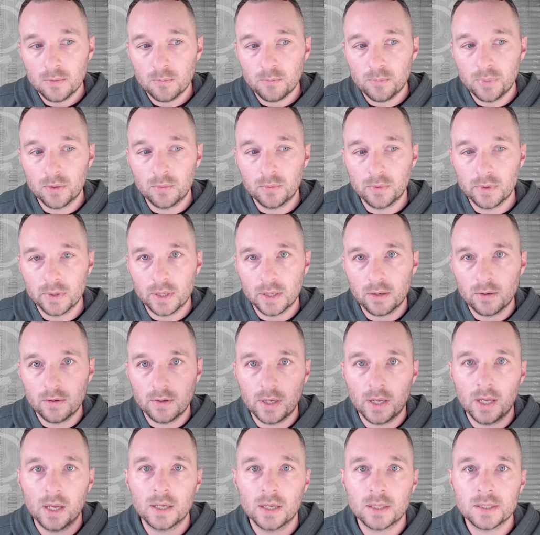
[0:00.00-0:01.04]
but when they go
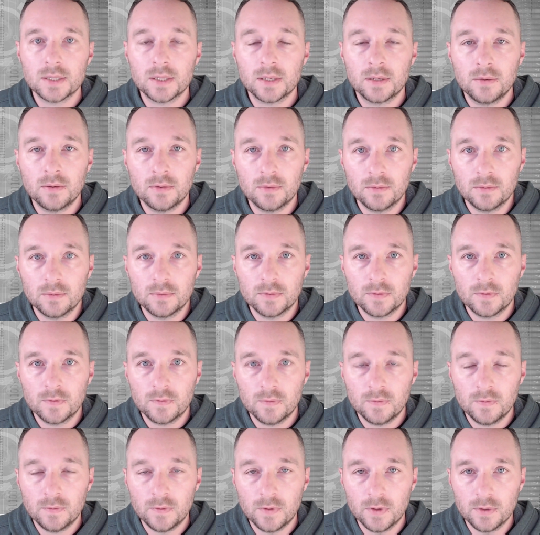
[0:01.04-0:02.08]
to execute
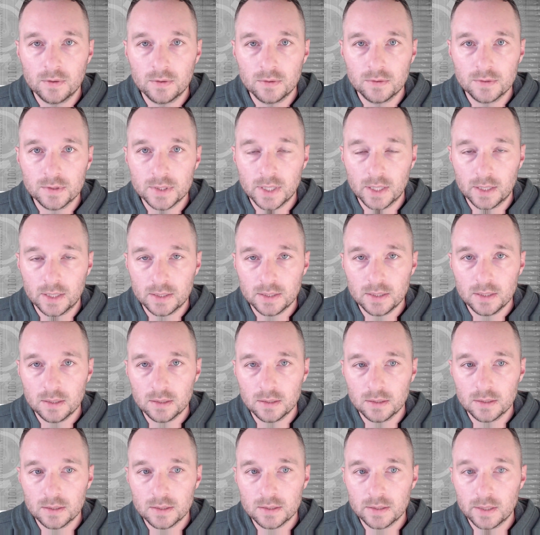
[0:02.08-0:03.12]
those
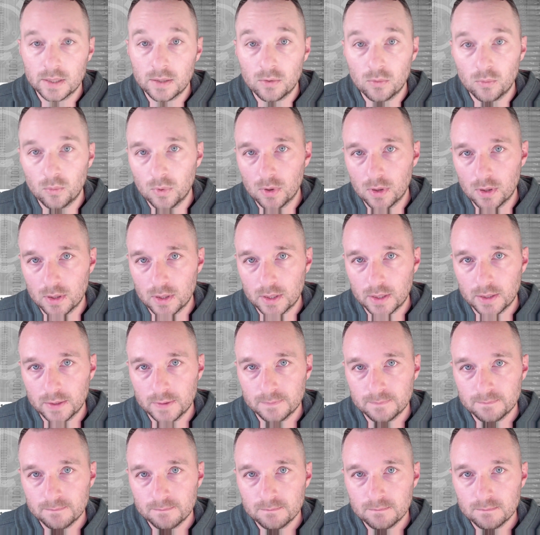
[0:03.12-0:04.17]
techniques, they don't work.
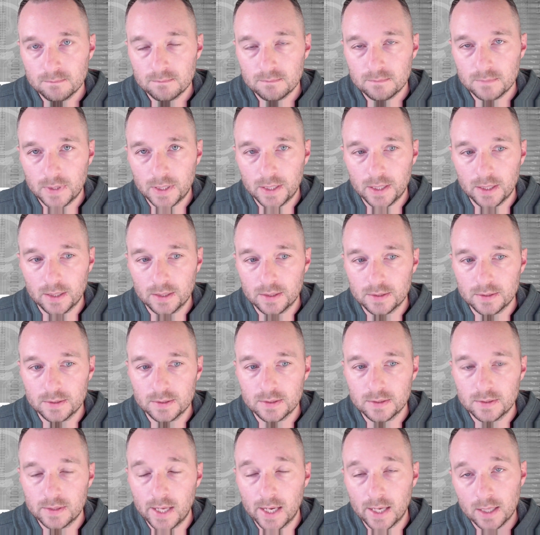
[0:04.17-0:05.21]
And
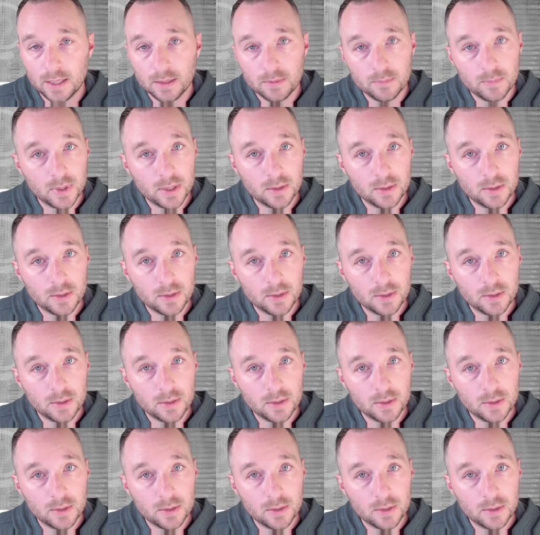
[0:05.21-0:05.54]
that can